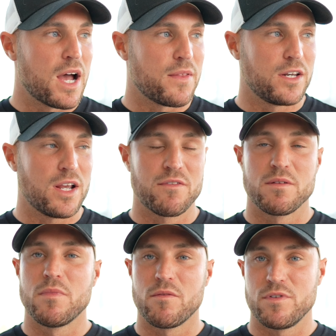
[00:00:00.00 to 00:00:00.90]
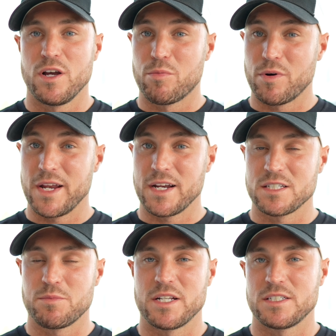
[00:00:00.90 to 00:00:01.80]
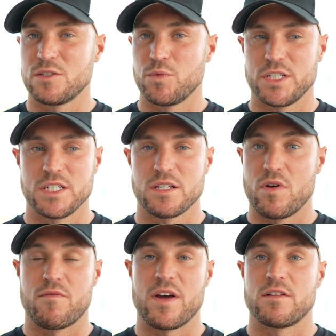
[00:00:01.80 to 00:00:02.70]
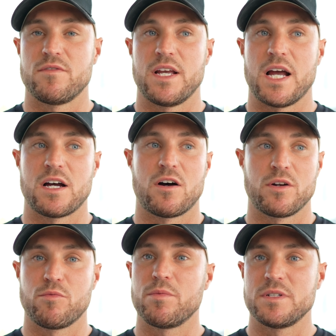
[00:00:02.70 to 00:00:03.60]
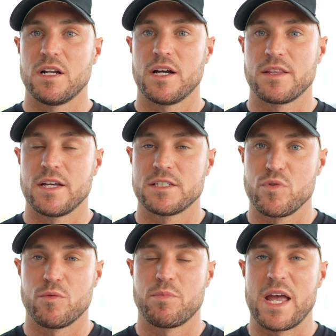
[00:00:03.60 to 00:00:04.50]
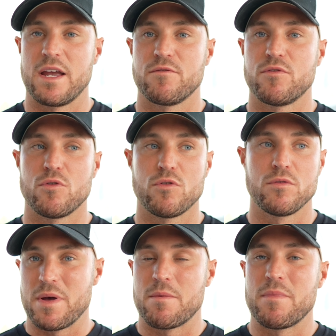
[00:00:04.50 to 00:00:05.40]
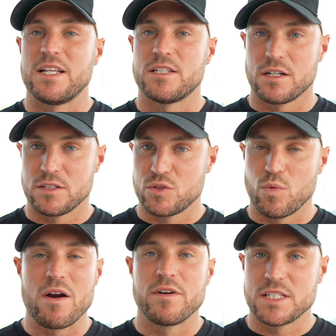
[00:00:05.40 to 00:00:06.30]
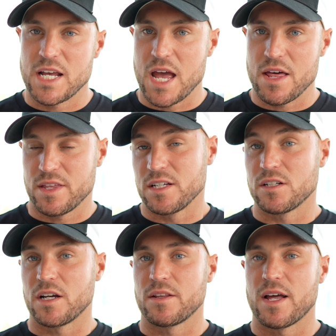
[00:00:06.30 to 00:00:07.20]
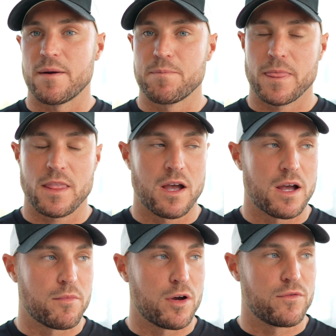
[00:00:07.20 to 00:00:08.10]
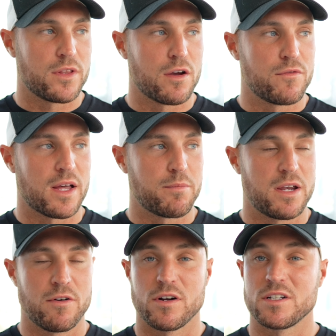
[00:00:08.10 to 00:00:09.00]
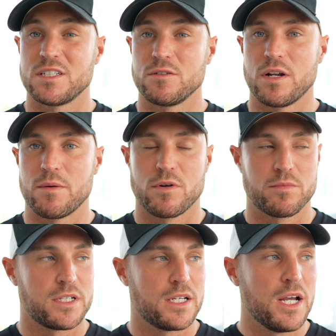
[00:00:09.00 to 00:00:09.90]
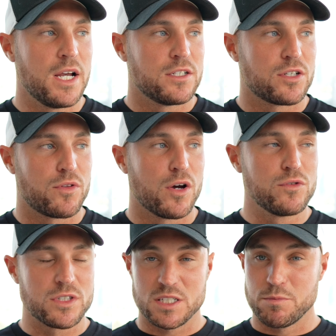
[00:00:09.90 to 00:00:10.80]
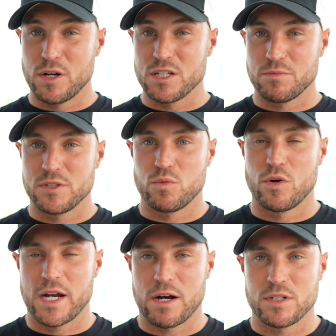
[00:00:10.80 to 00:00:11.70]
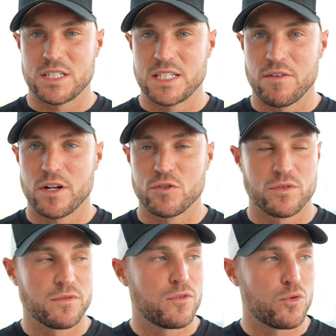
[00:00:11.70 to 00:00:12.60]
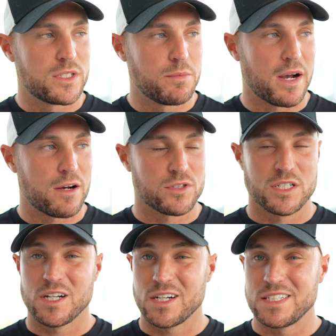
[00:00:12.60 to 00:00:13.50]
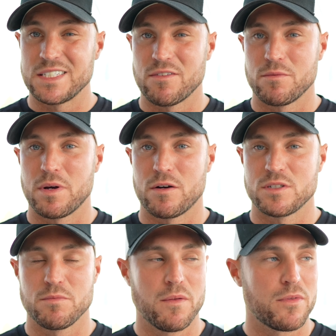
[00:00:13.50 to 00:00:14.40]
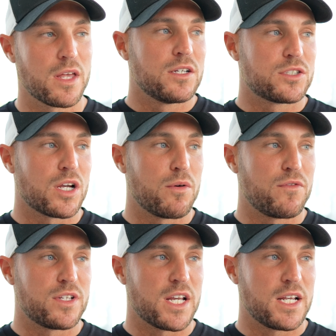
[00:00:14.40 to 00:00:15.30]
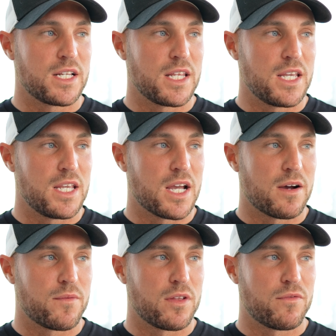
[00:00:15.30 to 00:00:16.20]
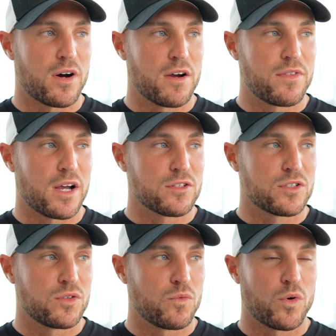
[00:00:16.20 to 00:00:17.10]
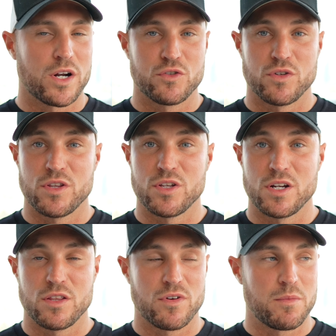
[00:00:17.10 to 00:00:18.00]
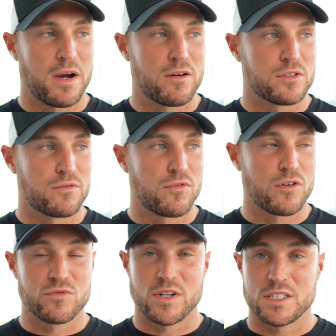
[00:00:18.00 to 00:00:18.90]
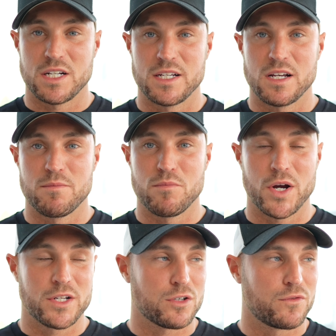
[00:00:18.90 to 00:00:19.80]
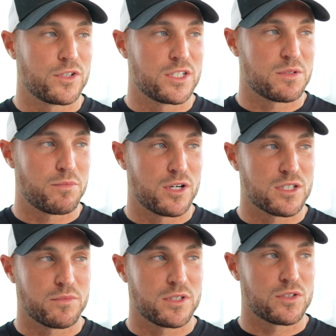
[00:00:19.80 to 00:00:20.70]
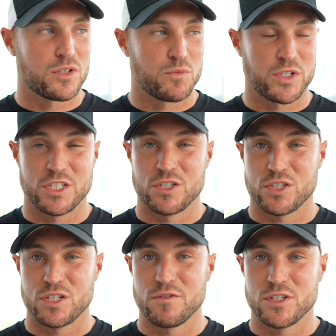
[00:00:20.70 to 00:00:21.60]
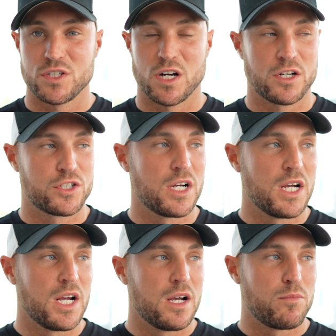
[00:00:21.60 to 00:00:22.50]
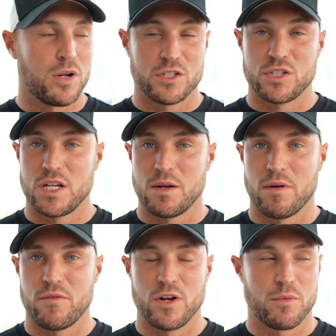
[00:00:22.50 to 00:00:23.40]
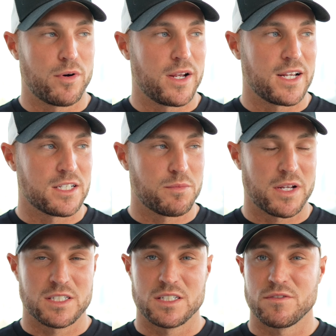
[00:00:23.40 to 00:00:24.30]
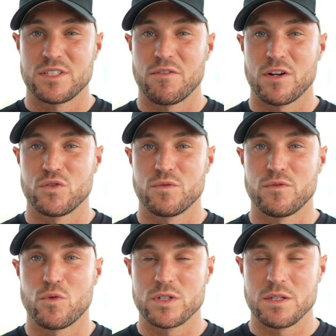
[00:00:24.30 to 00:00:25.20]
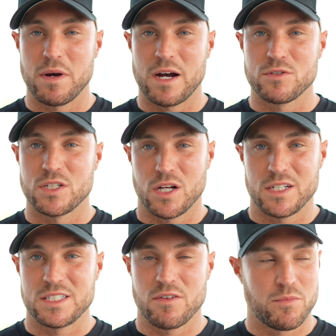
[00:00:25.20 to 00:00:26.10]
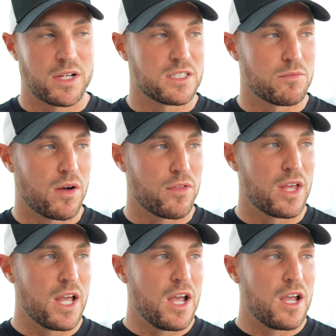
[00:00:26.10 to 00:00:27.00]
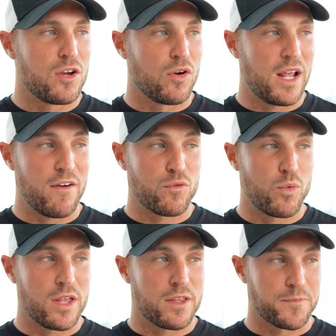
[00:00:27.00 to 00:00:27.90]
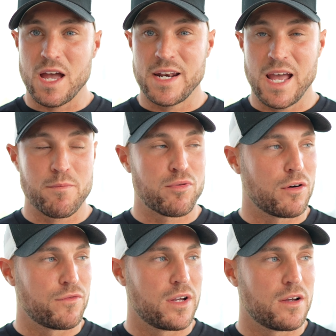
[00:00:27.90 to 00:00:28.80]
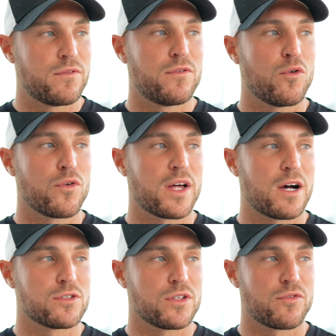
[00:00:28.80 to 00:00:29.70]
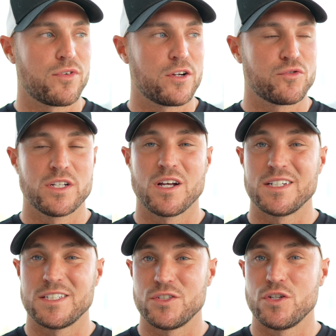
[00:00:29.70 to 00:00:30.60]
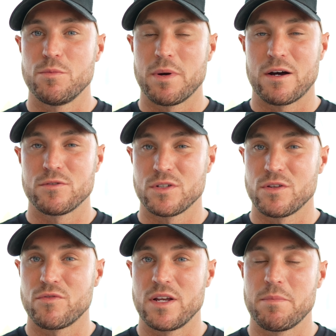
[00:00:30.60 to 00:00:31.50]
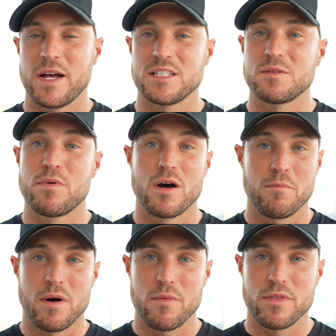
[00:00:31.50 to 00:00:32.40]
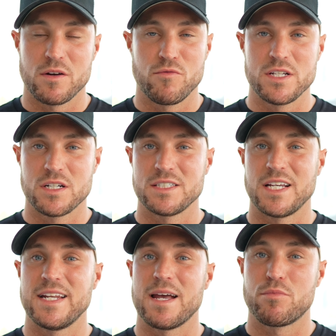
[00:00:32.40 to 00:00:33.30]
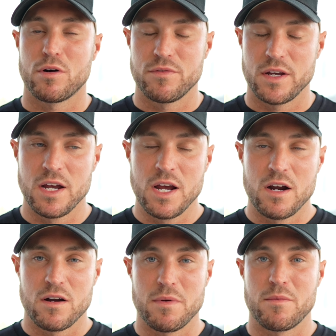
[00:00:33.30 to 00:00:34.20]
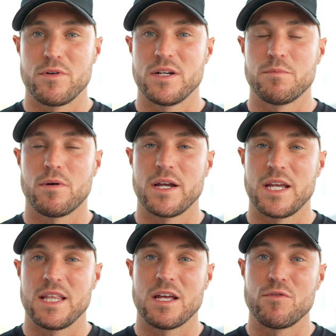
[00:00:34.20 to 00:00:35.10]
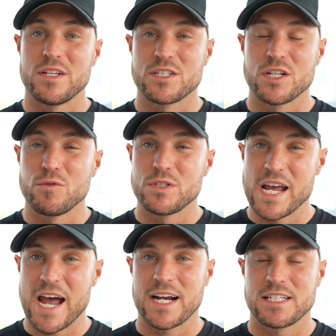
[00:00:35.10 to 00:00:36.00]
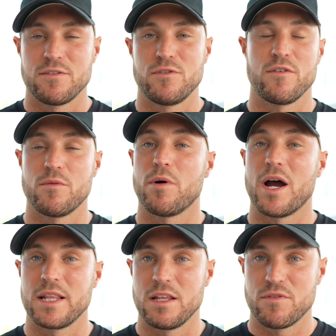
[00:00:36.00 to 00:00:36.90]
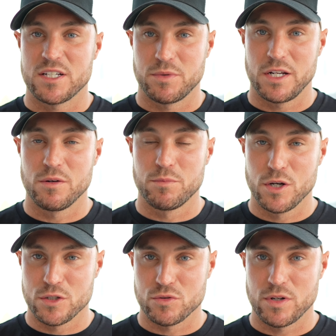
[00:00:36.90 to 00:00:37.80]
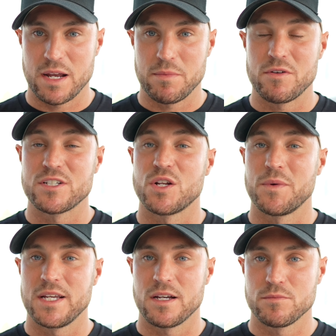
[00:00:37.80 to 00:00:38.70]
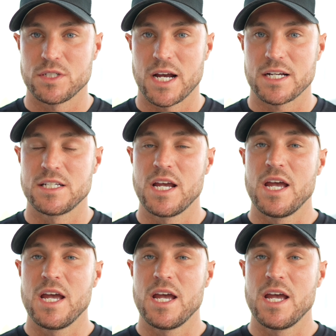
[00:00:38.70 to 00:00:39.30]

And then you have the monthly operating expenses, which is effectively on a property like this, you're paying for a bit of maintenance, wear and tear, things like that over that period on a single let property. So those disbursements work out to £740 and £97 a month. So if you take the £5,133 of gross rental income minus off your disbursements, which is your service charge, plus your monthly operating expenses of £740 and 97 pence a month, you're left with a net profit of £4,392.03 per month. And the reason I say net profit, remember in Dubai here, there is no tax. If you're buying the investment in your personal name, there is no income tax.